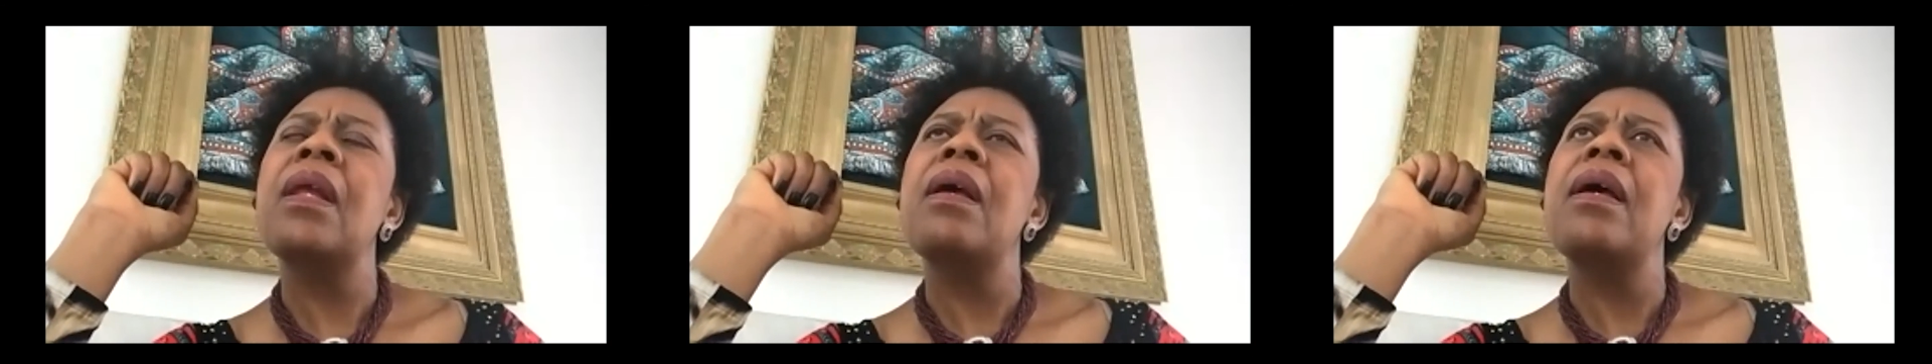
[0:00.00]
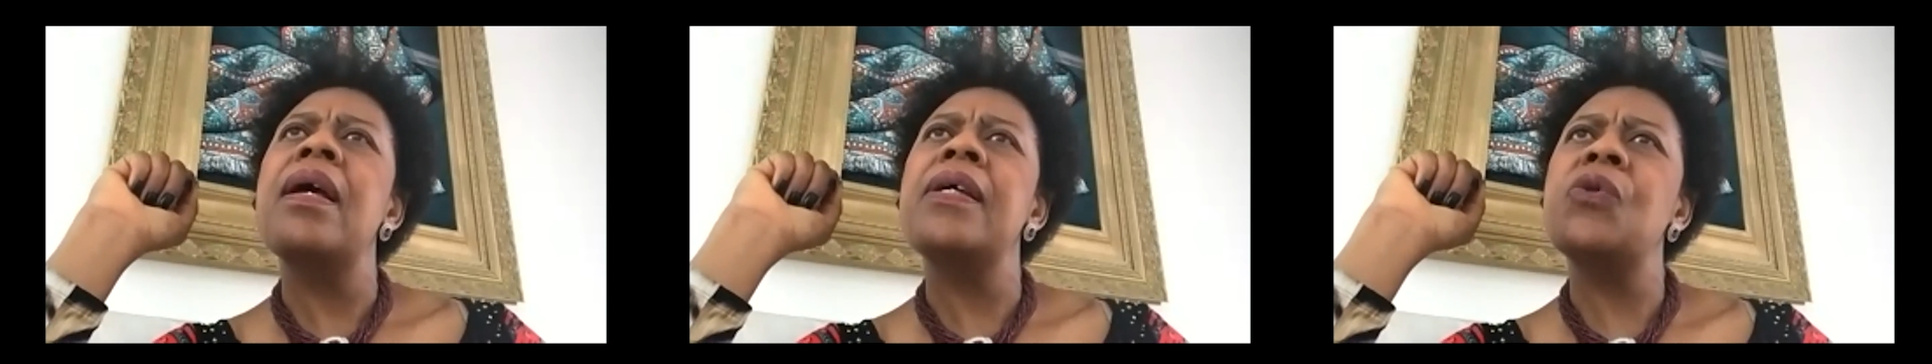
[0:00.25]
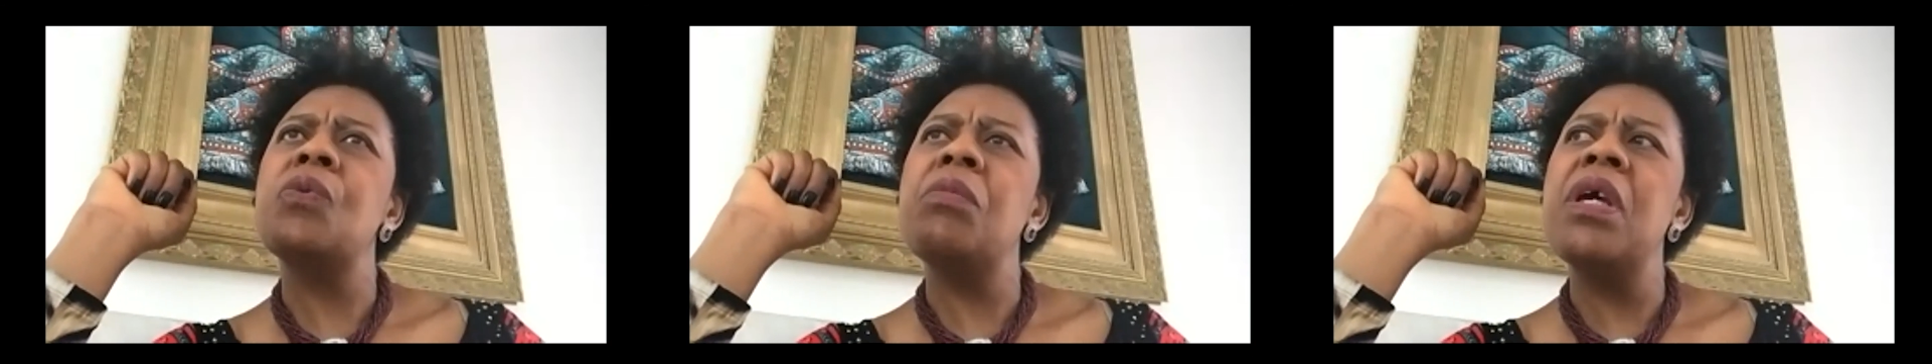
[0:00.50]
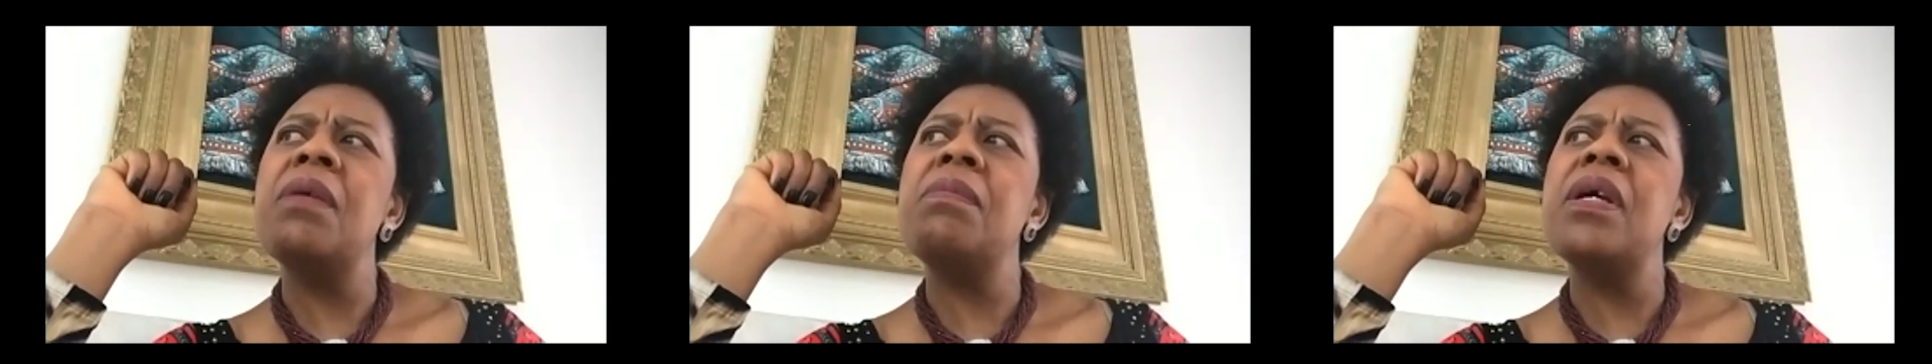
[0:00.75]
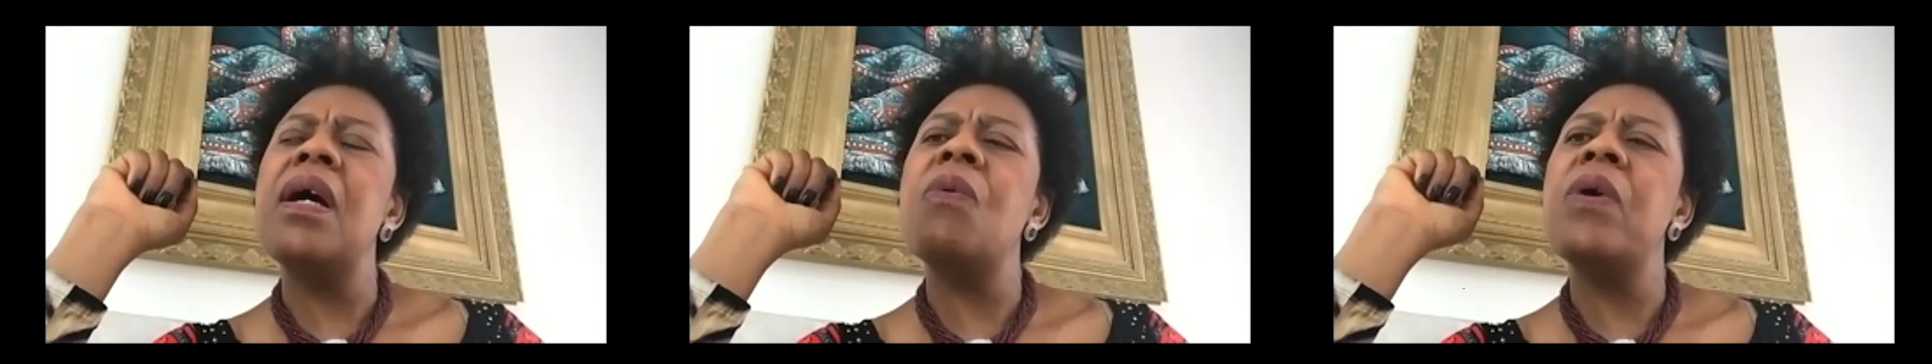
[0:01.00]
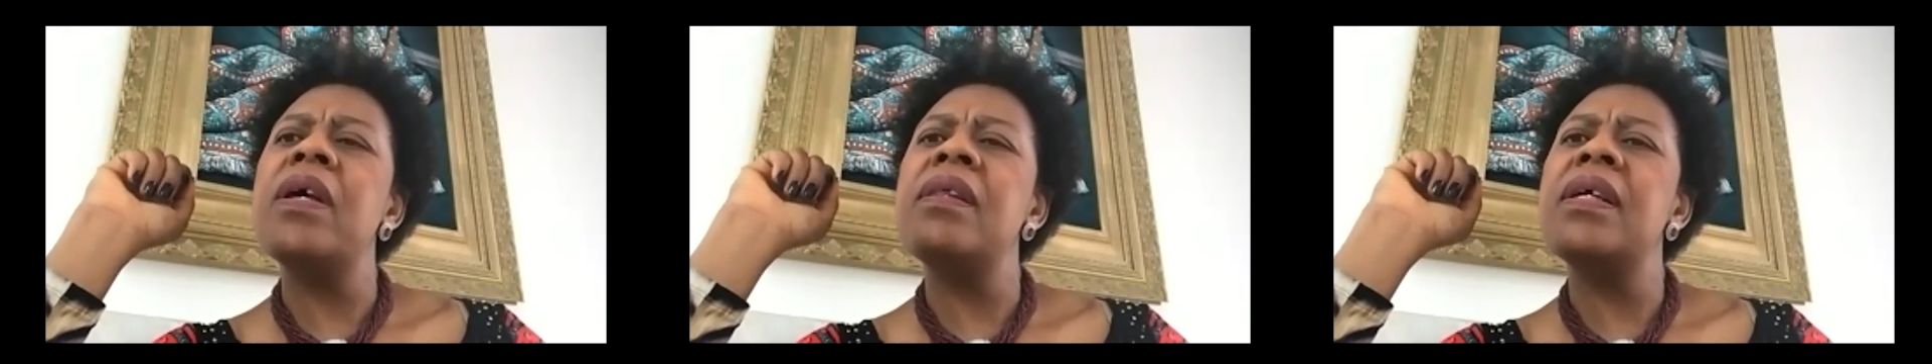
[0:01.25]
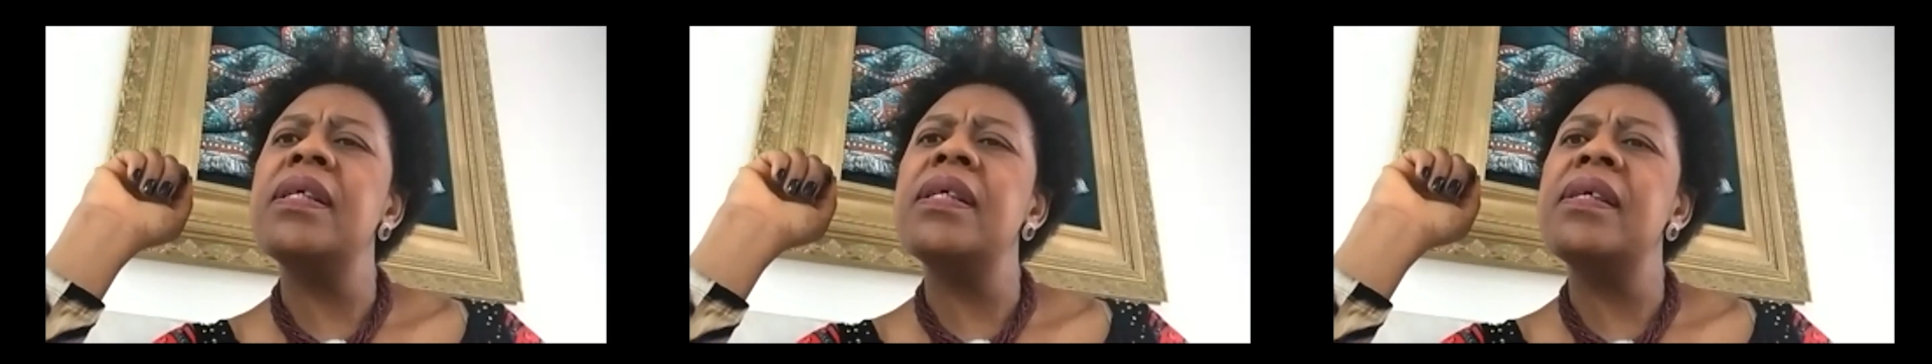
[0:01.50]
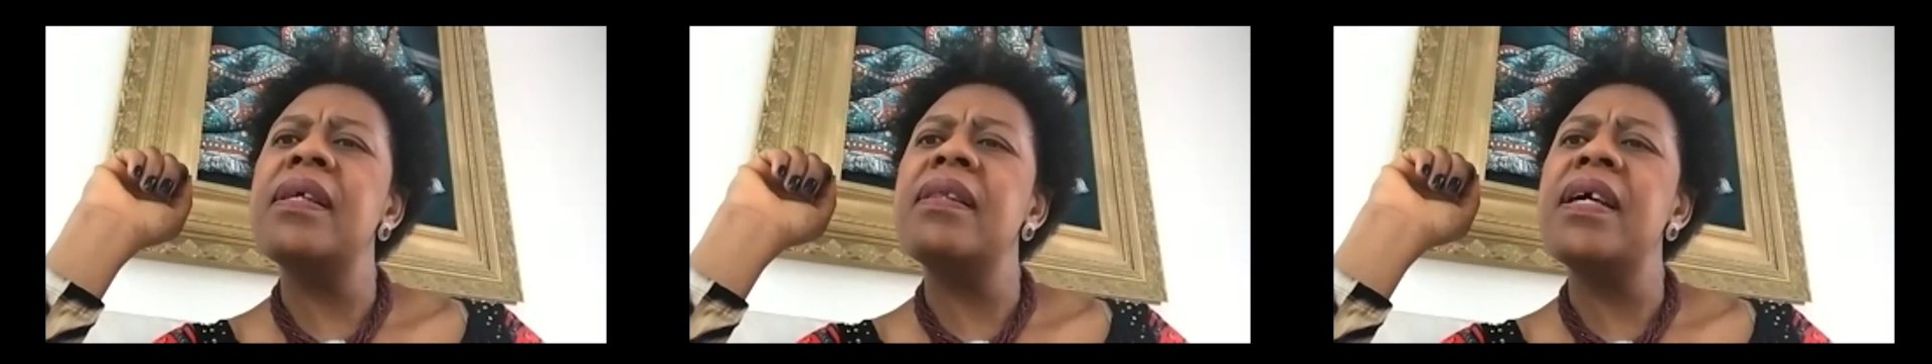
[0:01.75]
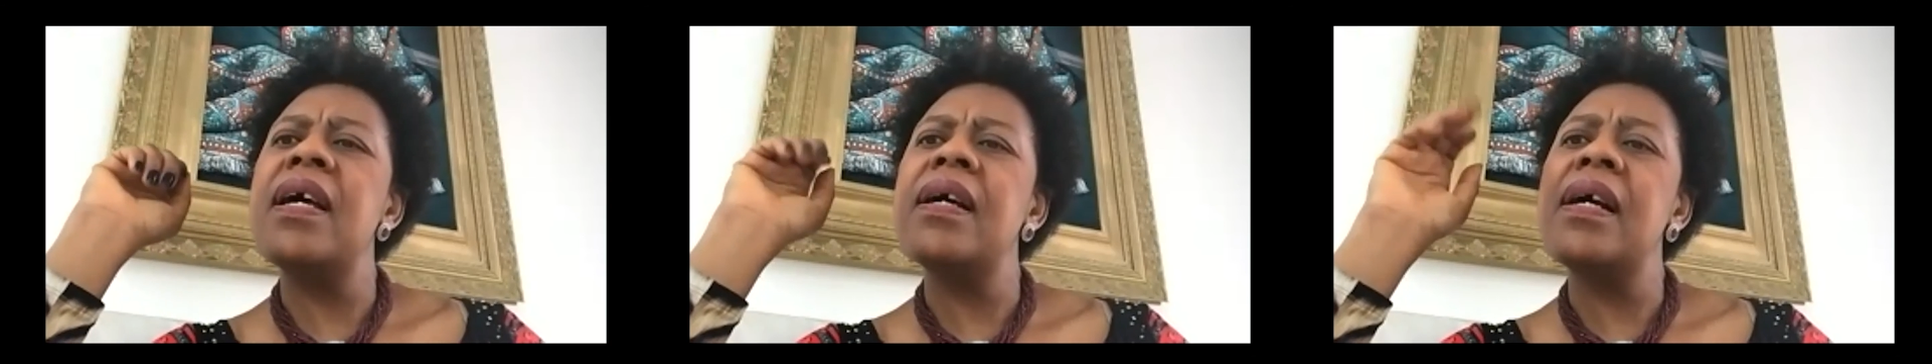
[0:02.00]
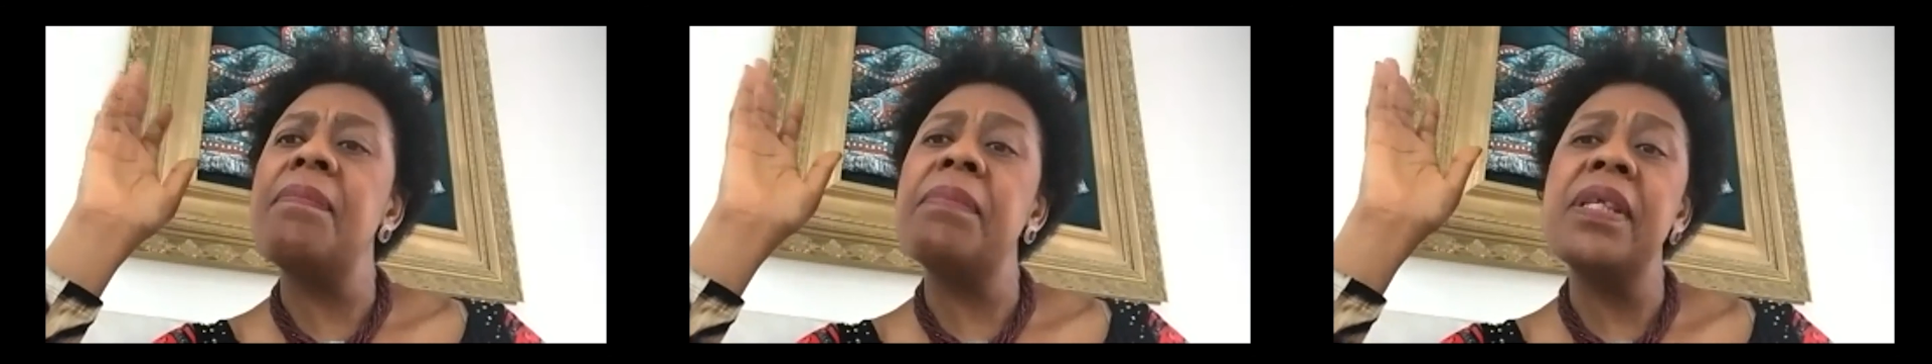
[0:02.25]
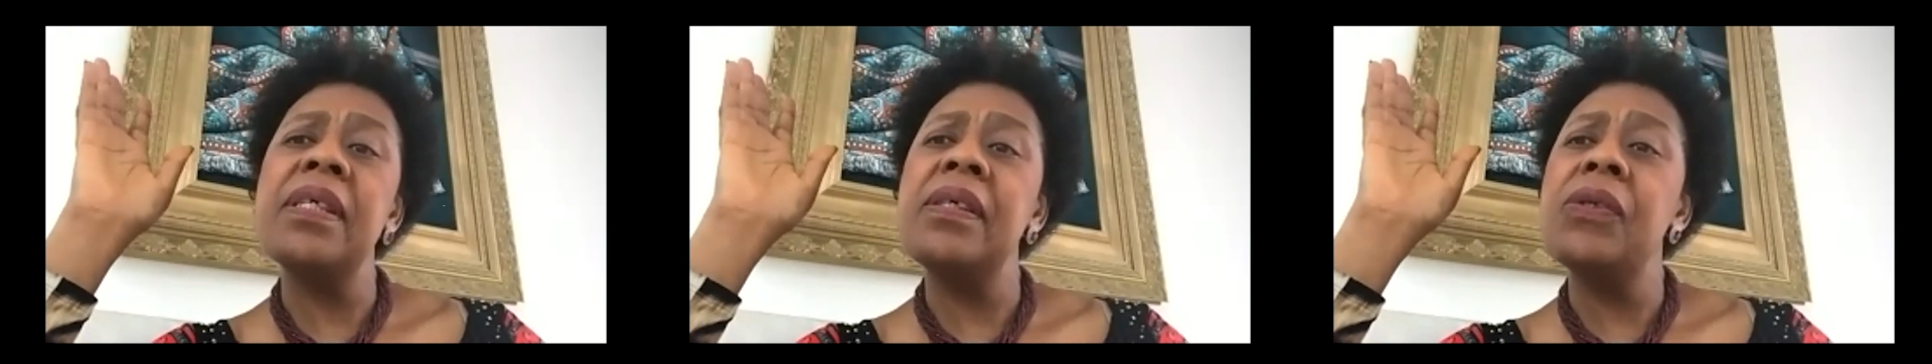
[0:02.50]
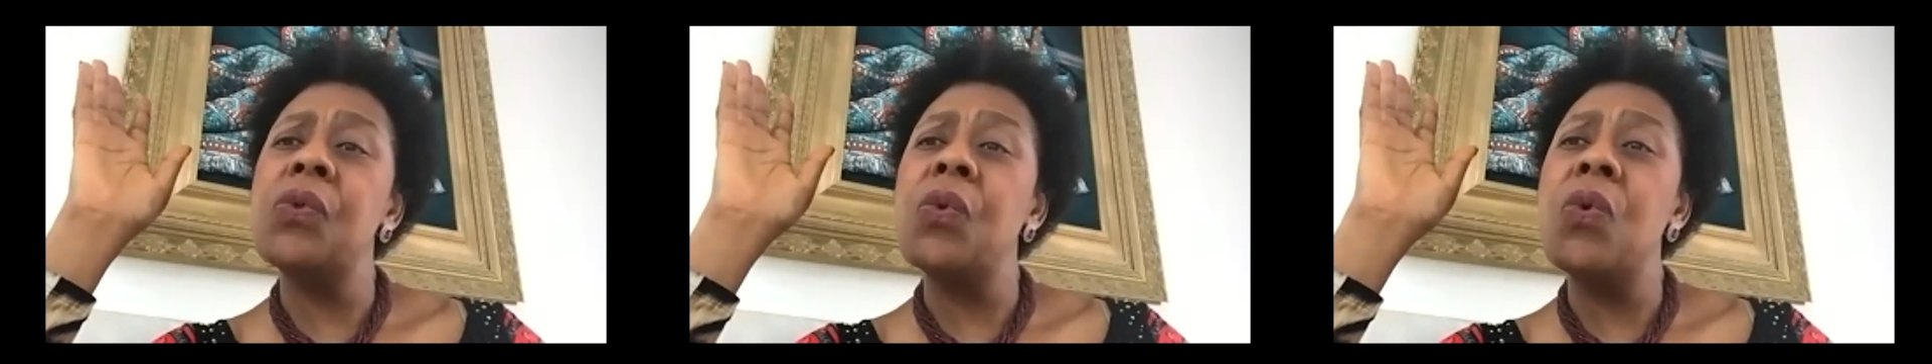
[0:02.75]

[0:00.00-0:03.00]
as you may be aware, that there are companies